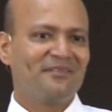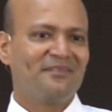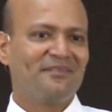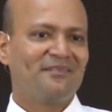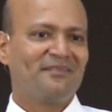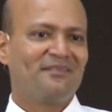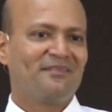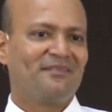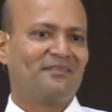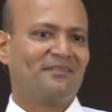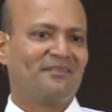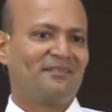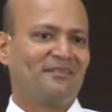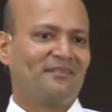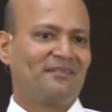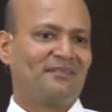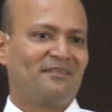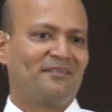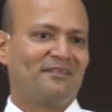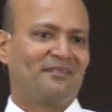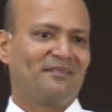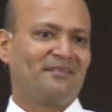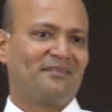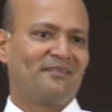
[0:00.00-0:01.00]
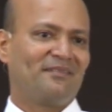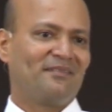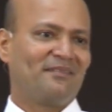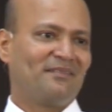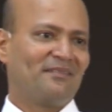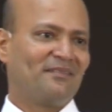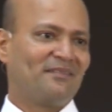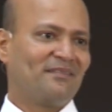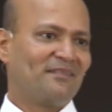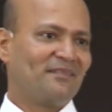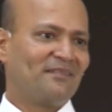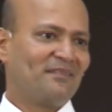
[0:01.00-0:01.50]

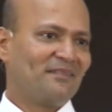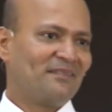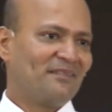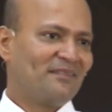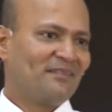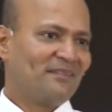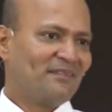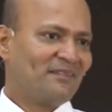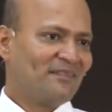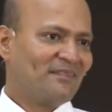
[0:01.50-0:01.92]
[no speech]